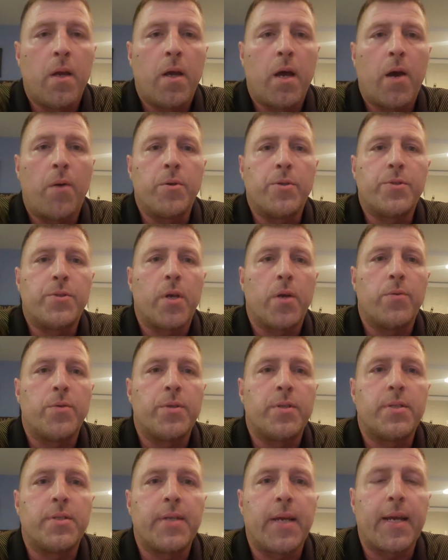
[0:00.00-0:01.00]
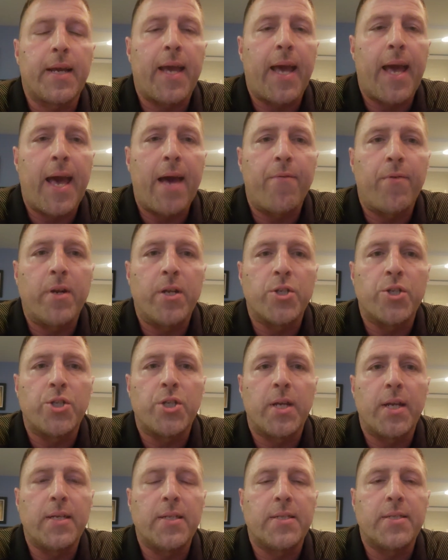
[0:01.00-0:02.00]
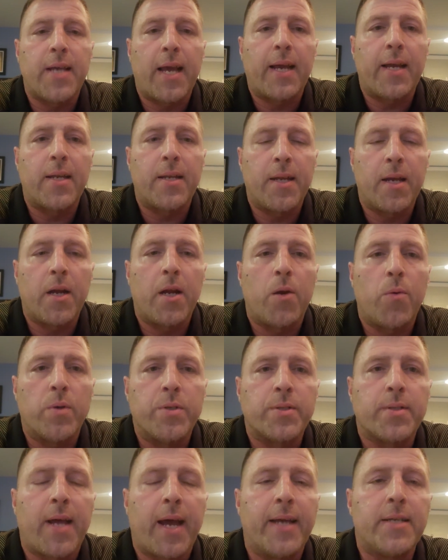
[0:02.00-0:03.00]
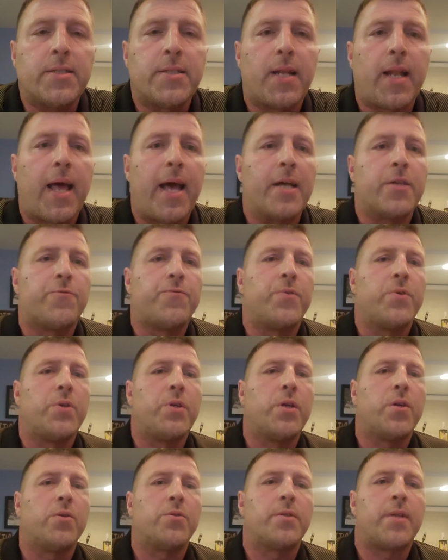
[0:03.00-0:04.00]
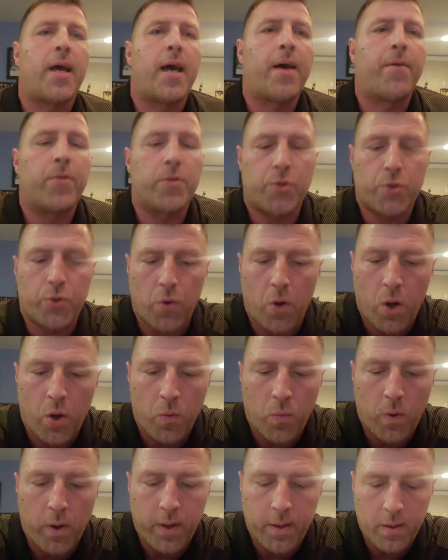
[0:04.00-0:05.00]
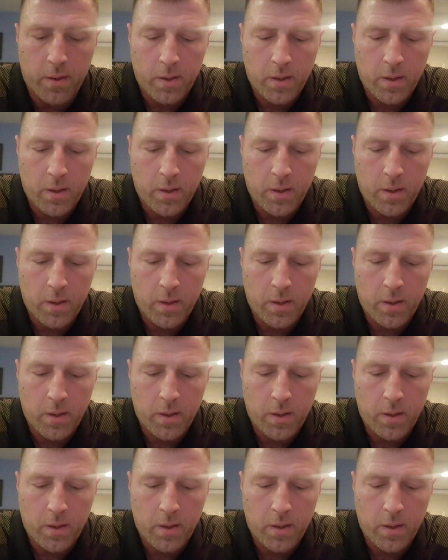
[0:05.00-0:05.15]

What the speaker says: I was so sick of having a shitty secondary. It was nice the last few years to have a strong one.